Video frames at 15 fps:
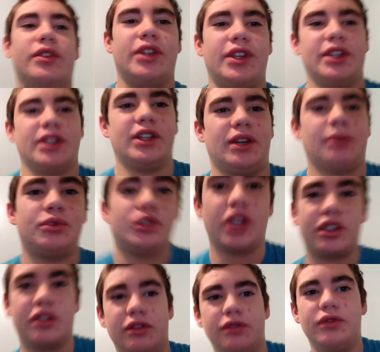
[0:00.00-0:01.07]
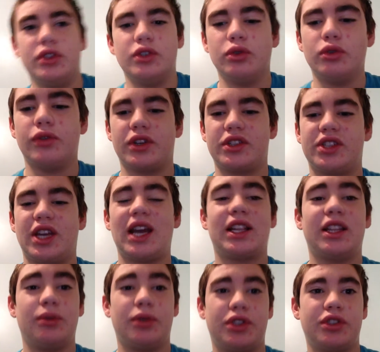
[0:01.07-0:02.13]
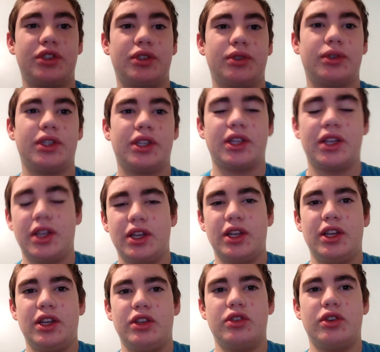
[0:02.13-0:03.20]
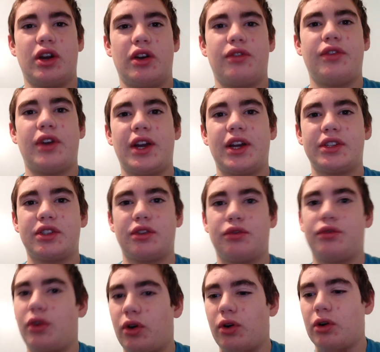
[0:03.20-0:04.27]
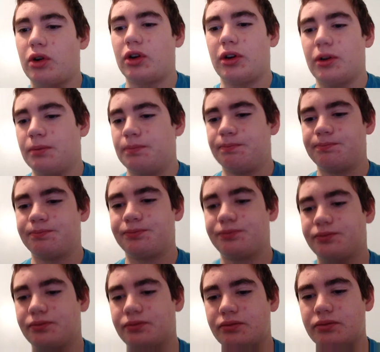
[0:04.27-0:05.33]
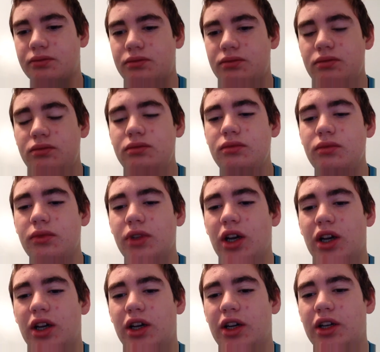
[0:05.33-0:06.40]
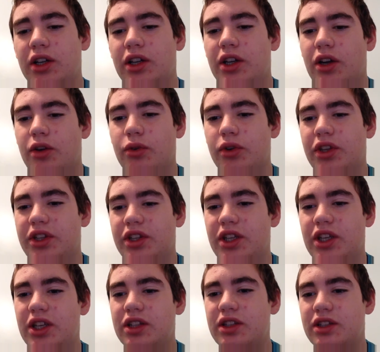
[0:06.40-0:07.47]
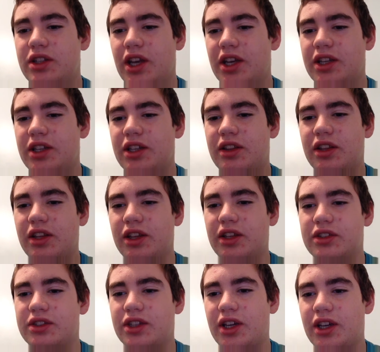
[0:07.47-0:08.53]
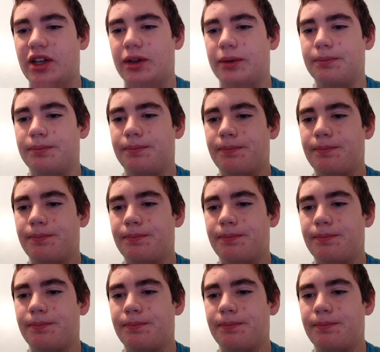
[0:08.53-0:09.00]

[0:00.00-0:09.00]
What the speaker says: a objective view of exactly what you're doing. You know how fast, how far. A really neat, dandy thing is that at